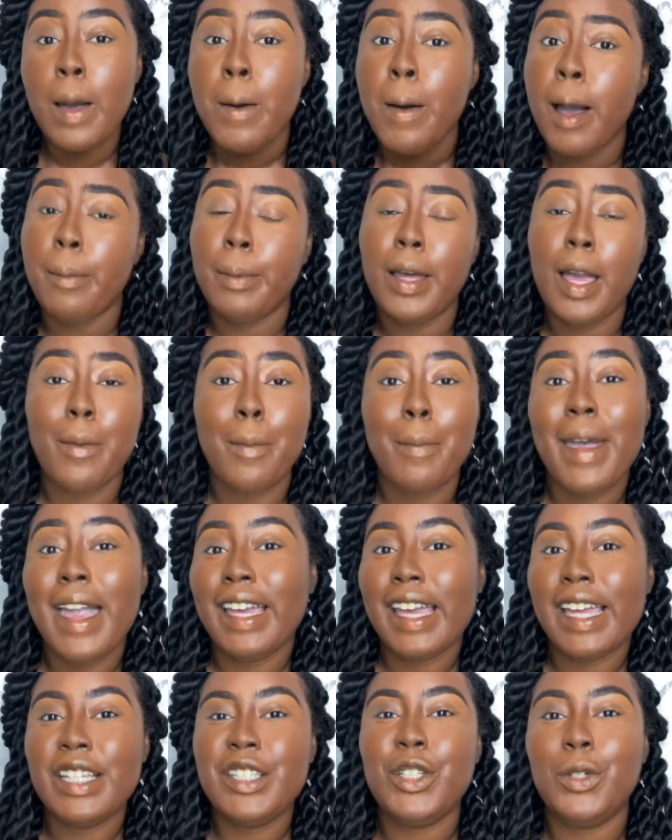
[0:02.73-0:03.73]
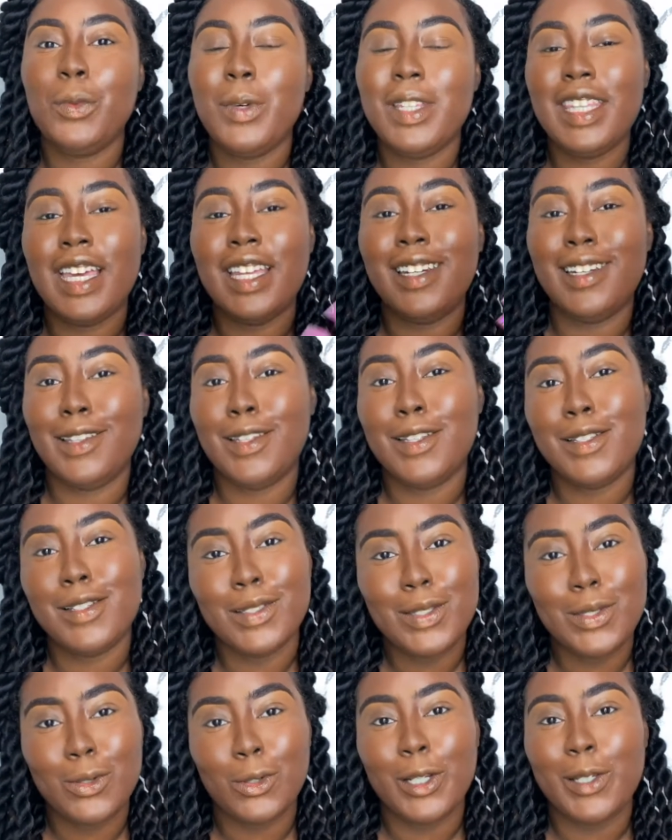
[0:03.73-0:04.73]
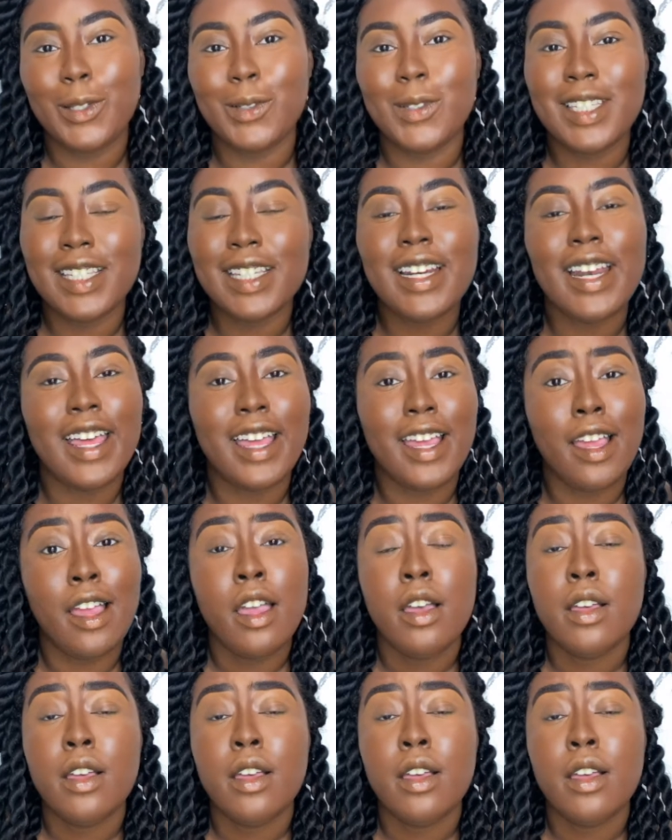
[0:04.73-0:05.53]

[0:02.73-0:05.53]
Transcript: I'm coming back at you with another tutorial today.